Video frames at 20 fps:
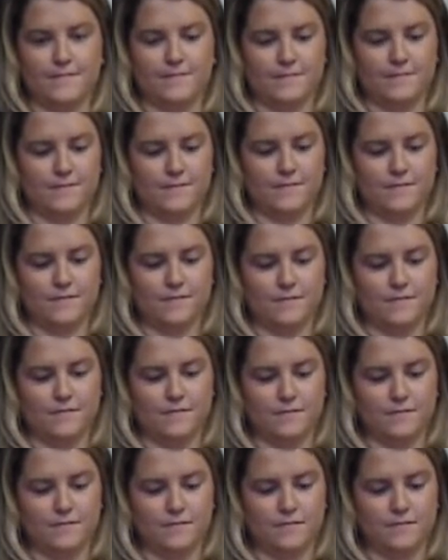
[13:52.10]

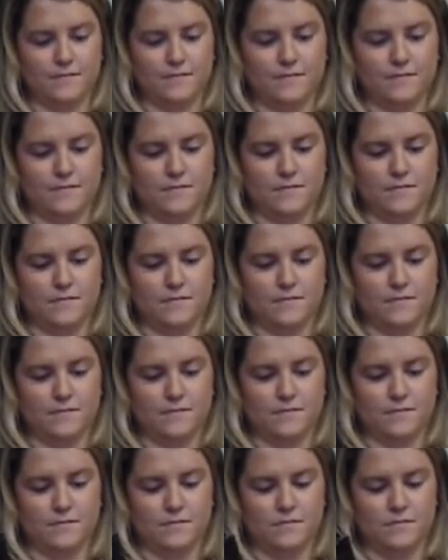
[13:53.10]

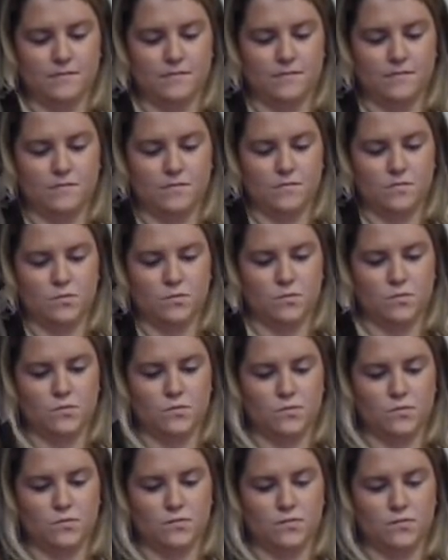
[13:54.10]

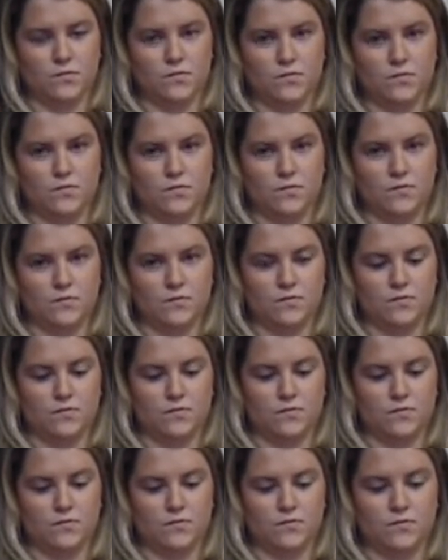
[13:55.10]

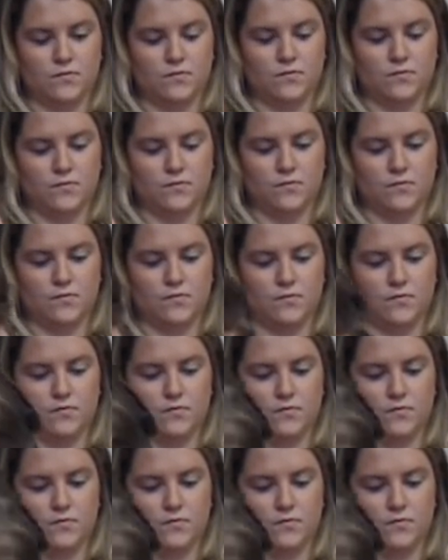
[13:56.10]
This person isn't speaking.